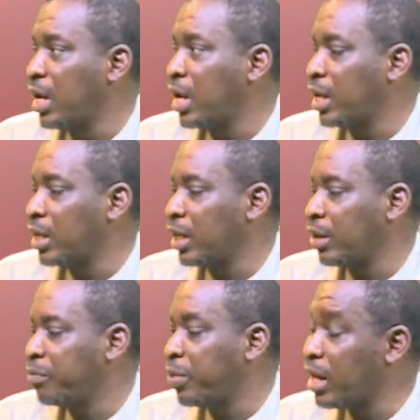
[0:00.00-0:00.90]
and
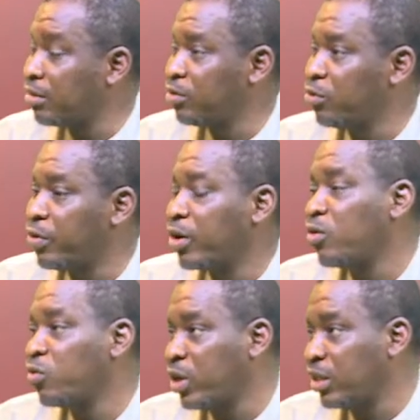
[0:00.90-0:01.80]
a party to
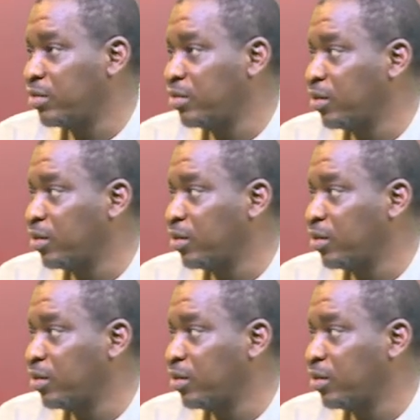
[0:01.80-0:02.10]
reckon with.